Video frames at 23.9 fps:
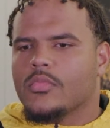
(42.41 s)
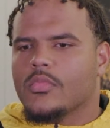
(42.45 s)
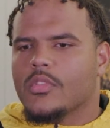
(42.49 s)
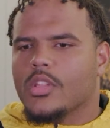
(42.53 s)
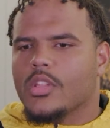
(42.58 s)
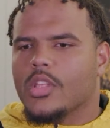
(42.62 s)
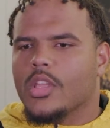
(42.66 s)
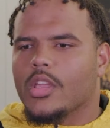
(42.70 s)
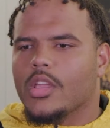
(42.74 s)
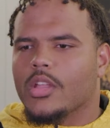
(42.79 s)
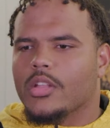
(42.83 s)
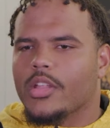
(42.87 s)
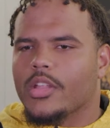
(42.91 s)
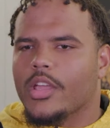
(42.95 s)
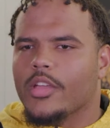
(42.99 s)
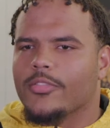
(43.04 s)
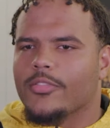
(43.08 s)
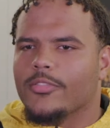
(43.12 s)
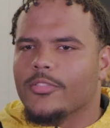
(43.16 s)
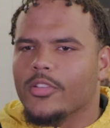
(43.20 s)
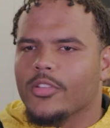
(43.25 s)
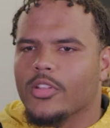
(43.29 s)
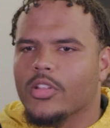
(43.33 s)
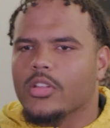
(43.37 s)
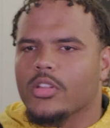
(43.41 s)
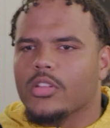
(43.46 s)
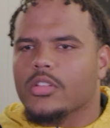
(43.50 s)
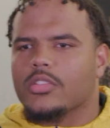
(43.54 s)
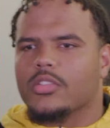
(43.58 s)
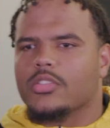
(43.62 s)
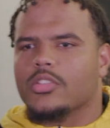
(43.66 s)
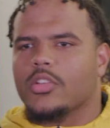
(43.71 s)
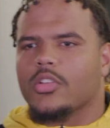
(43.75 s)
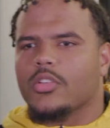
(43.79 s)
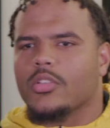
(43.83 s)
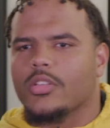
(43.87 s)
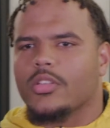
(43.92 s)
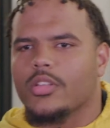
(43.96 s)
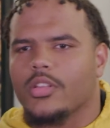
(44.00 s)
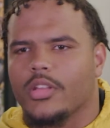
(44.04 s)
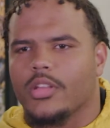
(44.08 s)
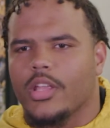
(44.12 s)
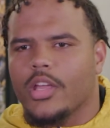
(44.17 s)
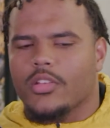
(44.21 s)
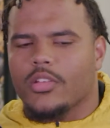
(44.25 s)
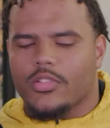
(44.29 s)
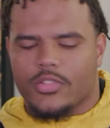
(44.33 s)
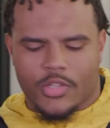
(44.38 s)
Yeah, definitely. So
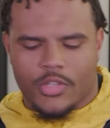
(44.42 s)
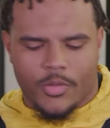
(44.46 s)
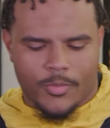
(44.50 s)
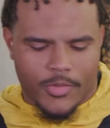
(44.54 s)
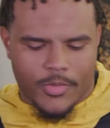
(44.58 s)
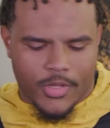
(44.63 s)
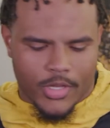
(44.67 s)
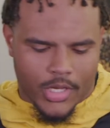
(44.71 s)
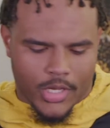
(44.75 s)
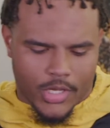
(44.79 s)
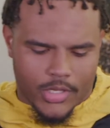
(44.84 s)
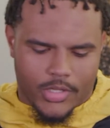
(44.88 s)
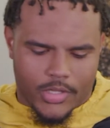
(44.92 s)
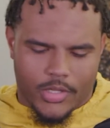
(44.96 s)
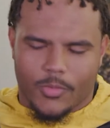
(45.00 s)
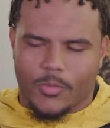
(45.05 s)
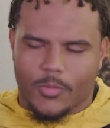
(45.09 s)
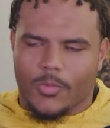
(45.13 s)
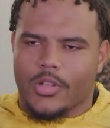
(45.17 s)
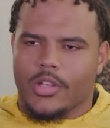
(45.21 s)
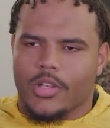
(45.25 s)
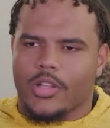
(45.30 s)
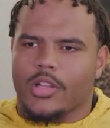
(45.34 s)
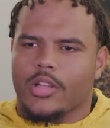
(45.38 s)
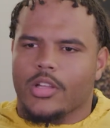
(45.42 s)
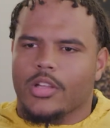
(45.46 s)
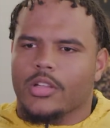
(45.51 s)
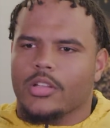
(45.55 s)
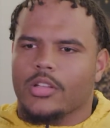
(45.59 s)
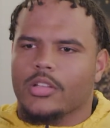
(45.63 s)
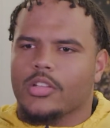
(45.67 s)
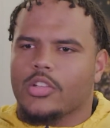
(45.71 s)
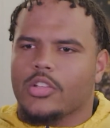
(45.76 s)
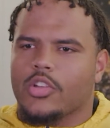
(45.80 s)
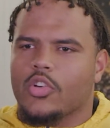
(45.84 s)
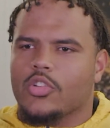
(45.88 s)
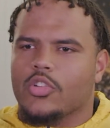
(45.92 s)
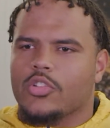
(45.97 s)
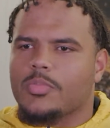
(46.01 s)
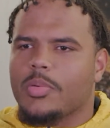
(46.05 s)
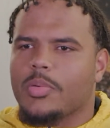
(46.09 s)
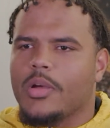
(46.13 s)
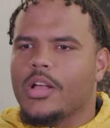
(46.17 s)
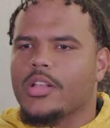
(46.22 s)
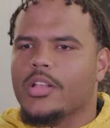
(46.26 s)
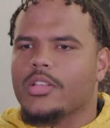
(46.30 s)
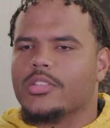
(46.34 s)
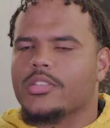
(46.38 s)
that was something I did when Coach
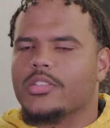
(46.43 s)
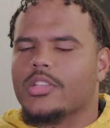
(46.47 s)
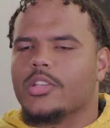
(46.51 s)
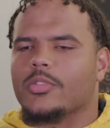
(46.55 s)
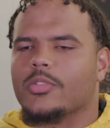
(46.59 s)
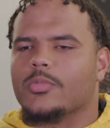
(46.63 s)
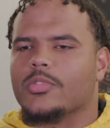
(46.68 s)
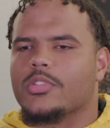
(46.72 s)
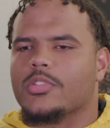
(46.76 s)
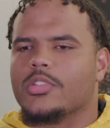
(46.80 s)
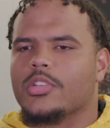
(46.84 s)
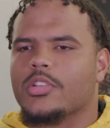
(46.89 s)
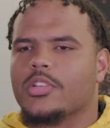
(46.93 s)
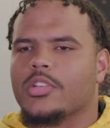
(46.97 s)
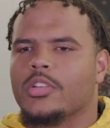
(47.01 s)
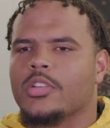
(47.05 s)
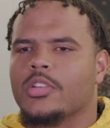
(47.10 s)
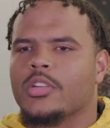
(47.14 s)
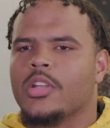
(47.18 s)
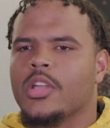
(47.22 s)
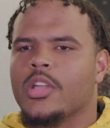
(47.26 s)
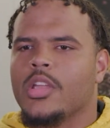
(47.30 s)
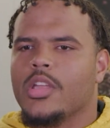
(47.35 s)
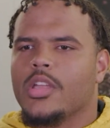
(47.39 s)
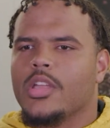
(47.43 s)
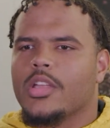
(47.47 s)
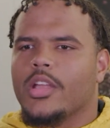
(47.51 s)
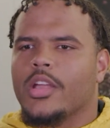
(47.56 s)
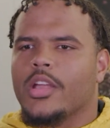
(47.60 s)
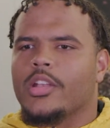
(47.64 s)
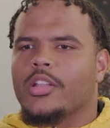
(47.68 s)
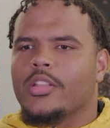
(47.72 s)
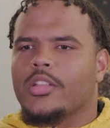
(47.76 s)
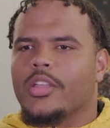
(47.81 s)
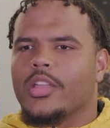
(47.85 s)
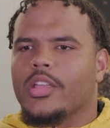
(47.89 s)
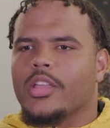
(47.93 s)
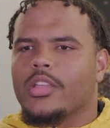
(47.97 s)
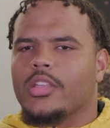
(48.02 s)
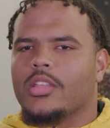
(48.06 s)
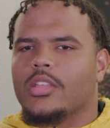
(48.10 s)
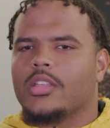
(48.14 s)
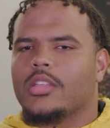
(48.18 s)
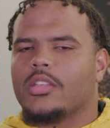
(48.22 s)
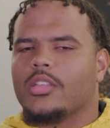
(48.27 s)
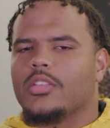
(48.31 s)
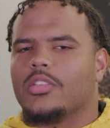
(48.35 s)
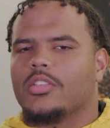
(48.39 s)
Polisek was here, kind of like
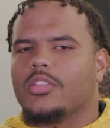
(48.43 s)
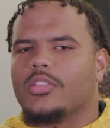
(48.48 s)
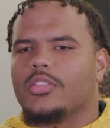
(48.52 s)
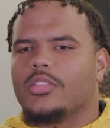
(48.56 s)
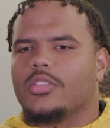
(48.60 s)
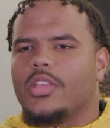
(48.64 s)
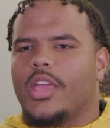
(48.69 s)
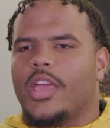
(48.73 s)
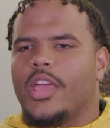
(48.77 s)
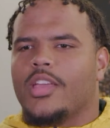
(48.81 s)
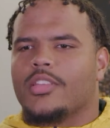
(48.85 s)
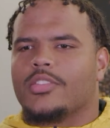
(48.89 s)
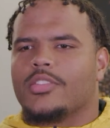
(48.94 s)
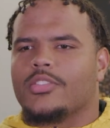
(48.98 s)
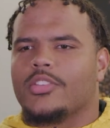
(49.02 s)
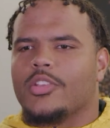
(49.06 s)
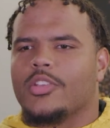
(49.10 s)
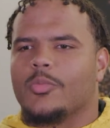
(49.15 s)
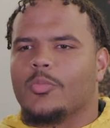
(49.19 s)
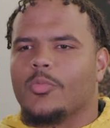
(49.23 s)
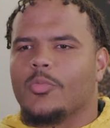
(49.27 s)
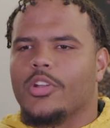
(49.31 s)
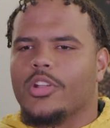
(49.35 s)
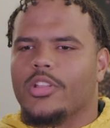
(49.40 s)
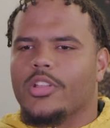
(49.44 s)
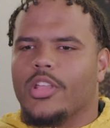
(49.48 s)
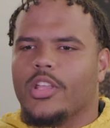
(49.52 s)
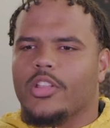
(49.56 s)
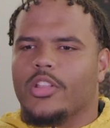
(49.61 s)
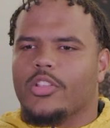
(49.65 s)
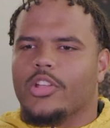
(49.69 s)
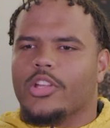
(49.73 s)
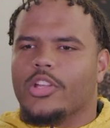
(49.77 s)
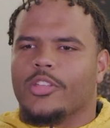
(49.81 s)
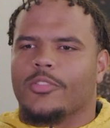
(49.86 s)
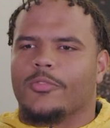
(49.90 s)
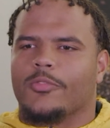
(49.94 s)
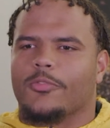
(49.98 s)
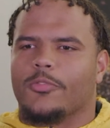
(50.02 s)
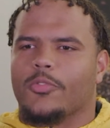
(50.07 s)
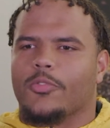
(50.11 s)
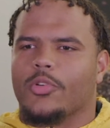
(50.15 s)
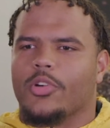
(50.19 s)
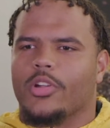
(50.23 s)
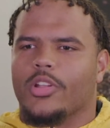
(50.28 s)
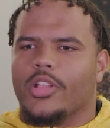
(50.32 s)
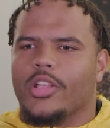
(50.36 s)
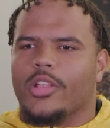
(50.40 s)
ask them what are they looking
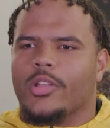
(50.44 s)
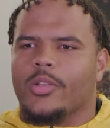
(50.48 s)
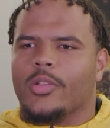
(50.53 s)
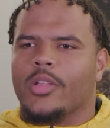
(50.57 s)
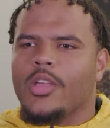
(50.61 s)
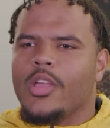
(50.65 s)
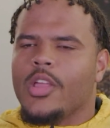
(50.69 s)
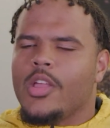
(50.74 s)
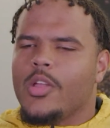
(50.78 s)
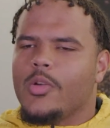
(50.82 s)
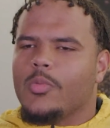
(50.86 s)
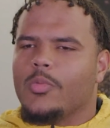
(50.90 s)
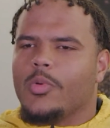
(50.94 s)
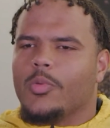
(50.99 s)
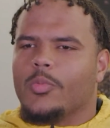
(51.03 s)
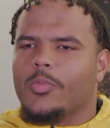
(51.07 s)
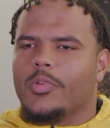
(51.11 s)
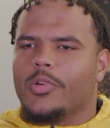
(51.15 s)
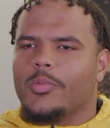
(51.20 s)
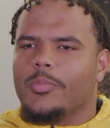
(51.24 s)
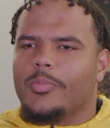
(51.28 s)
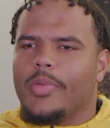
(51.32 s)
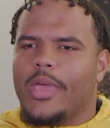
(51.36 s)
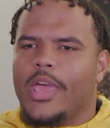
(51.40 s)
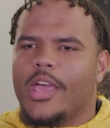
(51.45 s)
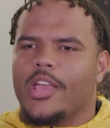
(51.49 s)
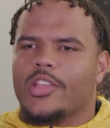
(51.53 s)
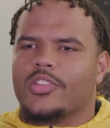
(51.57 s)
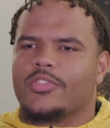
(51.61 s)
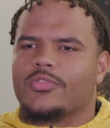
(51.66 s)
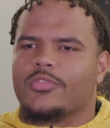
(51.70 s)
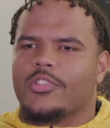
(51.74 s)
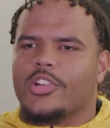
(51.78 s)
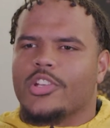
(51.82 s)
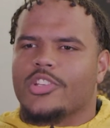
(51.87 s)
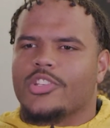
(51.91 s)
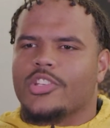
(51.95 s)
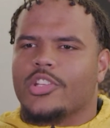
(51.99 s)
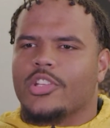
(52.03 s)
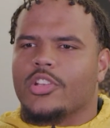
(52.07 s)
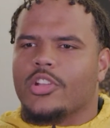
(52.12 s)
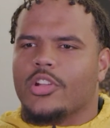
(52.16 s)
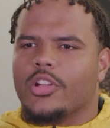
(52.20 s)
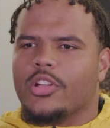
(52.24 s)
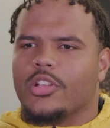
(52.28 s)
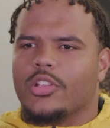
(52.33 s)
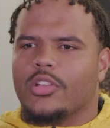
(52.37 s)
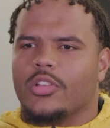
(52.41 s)
for and when we're pass rushing
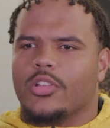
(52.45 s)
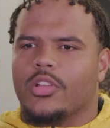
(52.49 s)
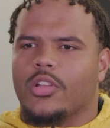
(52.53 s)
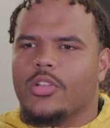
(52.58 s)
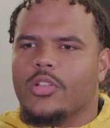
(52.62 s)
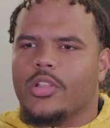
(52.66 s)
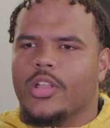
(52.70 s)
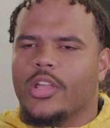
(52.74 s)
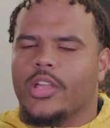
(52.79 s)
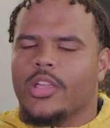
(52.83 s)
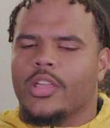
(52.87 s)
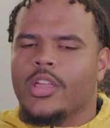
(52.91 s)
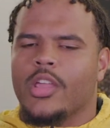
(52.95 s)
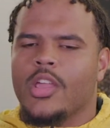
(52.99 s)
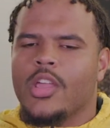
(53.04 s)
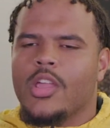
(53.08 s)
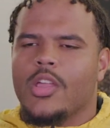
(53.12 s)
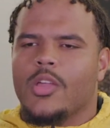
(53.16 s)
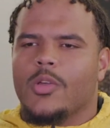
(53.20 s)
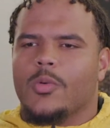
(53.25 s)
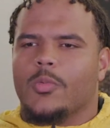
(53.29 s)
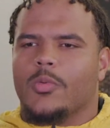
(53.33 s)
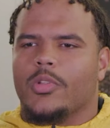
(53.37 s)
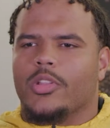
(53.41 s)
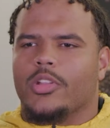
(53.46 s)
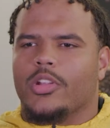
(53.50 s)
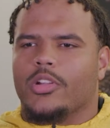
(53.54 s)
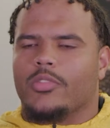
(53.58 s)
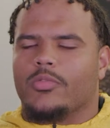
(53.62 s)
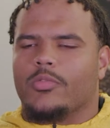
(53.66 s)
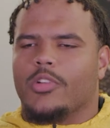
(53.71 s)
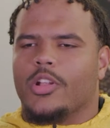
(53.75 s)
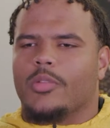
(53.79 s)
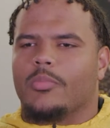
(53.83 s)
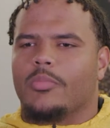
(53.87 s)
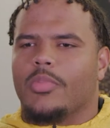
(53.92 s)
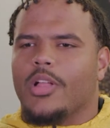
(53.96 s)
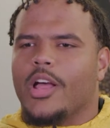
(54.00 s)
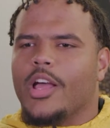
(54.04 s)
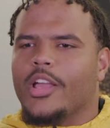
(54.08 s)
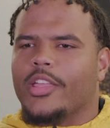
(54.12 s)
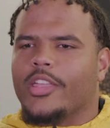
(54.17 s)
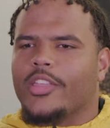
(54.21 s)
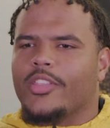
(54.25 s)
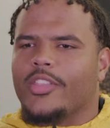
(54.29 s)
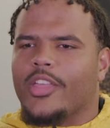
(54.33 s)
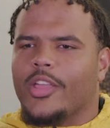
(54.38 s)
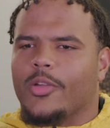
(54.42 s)
or, you know, like when they're run
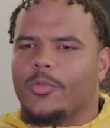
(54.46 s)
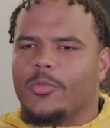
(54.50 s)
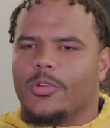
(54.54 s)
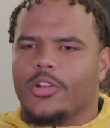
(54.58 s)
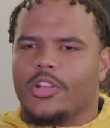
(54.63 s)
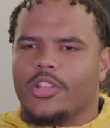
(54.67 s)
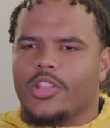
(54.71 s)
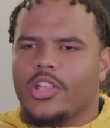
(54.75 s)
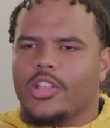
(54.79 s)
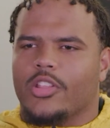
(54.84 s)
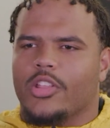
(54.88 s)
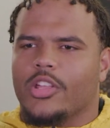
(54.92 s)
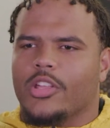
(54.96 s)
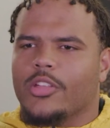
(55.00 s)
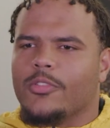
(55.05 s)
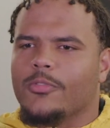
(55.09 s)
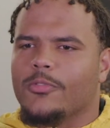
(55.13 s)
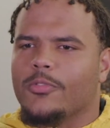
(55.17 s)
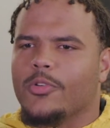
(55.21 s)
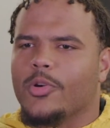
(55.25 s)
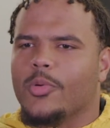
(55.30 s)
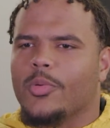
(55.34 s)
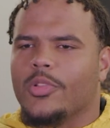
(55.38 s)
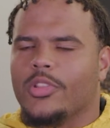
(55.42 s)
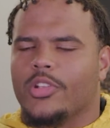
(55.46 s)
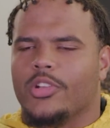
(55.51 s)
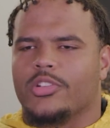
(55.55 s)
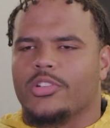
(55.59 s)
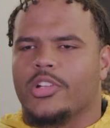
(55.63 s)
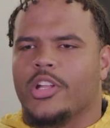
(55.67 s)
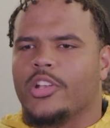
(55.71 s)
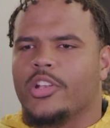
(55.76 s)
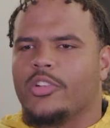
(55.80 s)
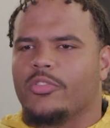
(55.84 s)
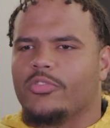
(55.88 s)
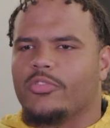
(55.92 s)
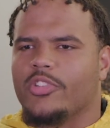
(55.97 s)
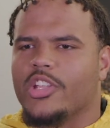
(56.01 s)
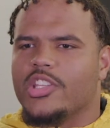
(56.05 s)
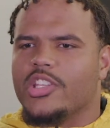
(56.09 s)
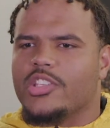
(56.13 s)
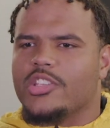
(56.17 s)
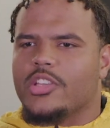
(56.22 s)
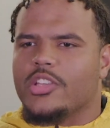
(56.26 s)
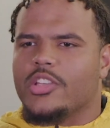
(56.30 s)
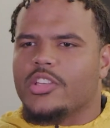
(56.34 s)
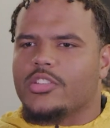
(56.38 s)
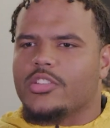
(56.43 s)
blocking, like what are they looking for when they're trying to
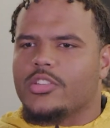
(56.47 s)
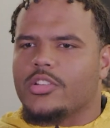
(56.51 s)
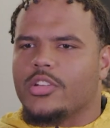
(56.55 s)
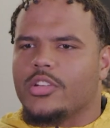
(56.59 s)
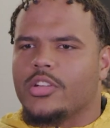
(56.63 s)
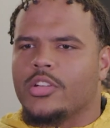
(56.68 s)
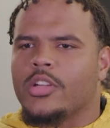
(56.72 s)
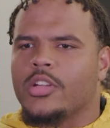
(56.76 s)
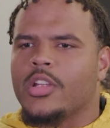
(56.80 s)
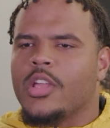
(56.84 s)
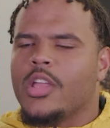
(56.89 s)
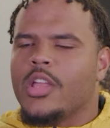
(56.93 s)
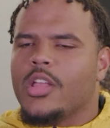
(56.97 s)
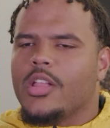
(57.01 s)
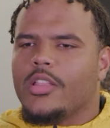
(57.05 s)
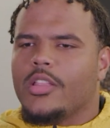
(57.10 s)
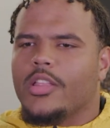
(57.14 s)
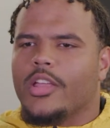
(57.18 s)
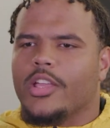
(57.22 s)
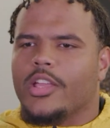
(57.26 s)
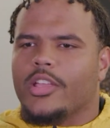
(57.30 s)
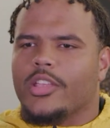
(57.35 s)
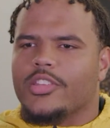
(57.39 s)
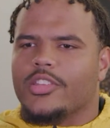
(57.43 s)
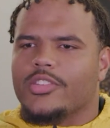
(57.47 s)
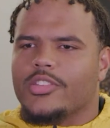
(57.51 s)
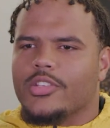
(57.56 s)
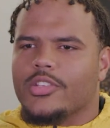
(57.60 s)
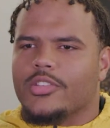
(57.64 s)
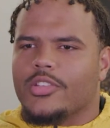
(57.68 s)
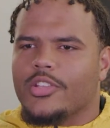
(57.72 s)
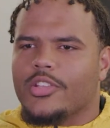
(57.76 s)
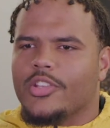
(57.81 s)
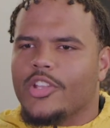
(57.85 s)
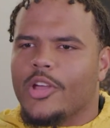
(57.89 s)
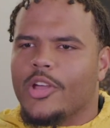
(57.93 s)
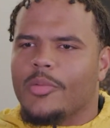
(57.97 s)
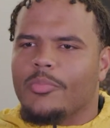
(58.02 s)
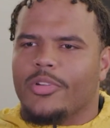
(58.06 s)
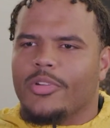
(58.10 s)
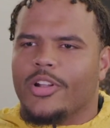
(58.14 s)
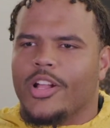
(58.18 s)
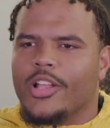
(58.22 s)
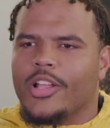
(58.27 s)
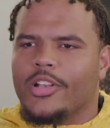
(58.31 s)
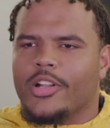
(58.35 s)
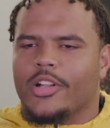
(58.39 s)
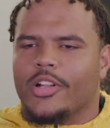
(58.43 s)
reach us or like is it the number
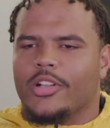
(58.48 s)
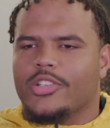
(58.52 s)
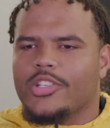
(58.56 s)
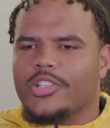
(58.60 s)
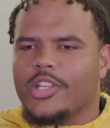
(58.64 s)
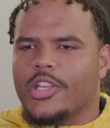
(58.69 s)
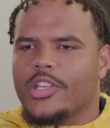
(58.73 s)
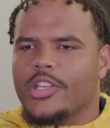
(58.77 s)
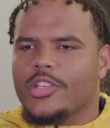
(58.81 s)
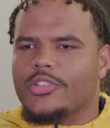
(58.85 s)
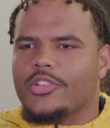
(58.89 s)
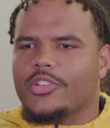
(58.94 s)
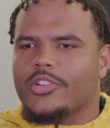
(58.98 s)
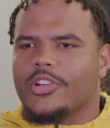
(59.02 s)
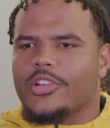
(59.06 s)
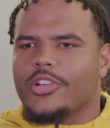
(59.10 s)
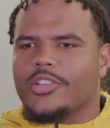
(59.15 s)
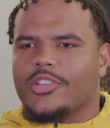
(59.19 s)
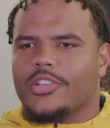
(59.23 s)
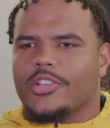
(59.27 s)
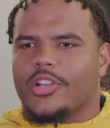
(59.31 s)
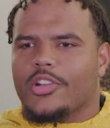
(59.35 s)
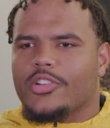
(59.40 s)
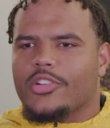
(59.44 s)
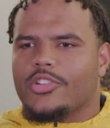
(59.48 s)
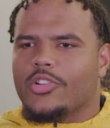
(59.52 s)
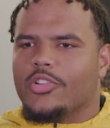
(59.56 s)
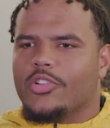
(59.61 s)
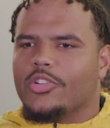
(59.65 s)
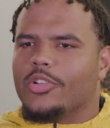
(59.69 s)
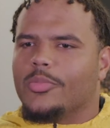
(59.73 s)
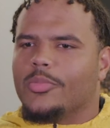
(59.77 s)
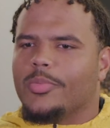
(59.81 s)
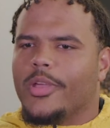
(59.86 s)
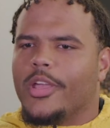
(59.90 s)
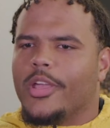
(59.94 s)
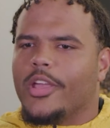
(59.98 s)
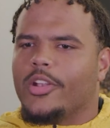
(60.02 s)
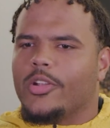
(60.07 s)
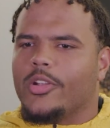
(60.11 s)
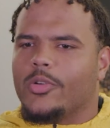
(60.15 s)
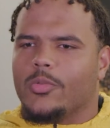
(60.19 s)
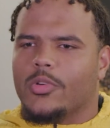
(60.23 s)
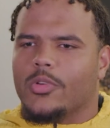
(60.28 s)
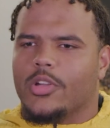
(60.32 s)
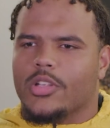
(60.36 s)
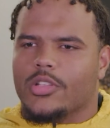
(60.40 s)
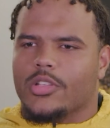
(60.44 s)
on our chest or is it our shoulder pad or
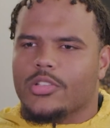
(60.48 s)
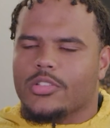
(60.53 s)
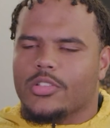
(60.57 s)
what?